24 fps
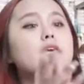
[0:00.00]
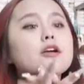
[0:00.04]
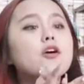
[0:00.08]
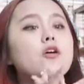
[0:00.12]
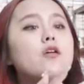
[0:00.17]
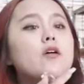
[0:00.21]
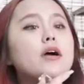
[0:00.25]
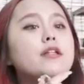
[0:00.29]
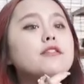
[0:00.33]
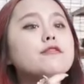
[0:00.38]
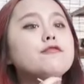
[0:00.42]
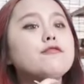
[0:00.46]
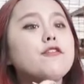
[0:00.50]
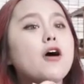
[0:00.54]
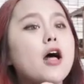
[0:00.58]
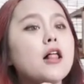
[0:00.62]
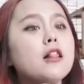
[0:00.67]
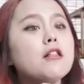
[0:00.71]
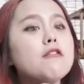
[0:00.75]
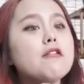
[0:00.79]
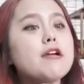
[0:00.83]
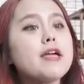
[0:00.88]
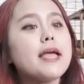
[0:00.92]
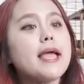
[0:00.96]
and go and
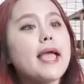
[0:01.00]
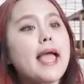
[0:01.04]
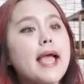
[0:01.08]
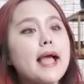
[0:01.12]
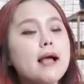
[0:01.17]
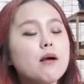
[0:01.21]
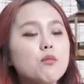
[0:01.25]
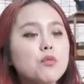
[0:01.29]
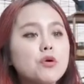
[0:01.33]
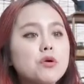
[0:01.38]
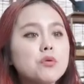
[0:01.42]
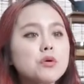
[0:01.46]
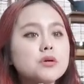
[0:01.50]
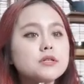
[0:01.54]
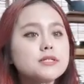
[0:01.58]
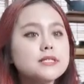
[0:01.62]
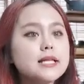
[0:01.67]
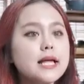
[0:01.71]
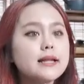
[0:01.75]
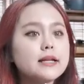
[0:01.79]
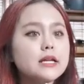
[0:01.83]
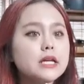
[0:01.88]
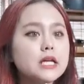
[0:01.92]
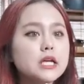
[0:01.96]
following and we
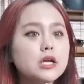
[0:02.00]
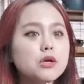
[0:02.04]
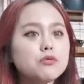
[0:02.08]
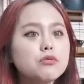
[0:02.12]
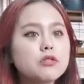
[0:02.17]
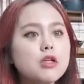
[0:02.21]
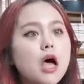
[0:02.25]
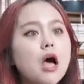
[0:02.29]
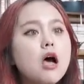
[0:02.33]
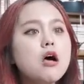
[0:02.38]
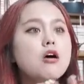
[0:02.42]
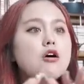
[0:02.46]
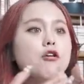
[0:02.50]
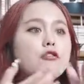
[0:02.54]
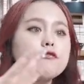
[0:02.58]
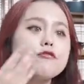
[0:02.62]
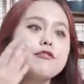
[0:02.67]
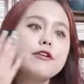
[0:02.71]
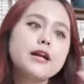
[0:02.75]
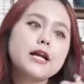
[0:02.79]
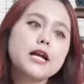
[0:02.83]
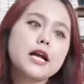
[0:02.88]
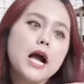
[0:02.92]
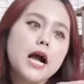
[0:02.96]
will sending you the
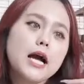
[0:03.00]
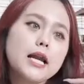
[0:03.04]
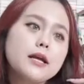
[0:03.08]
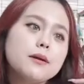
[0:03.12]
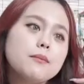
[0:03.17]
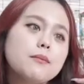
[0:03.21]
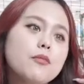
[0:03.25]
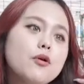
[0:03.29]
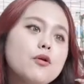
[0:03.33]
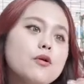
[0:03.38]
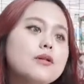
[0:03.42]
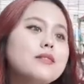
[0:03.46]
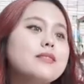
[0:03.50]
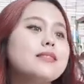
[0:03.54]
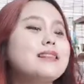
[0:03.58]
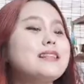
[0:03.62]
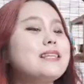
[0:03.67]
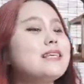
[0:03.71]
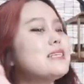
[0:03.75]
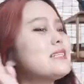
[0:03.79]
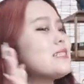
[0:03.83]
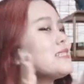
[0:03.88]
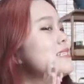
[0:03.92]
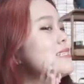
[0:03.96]
free cutting
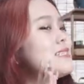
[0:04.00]
board.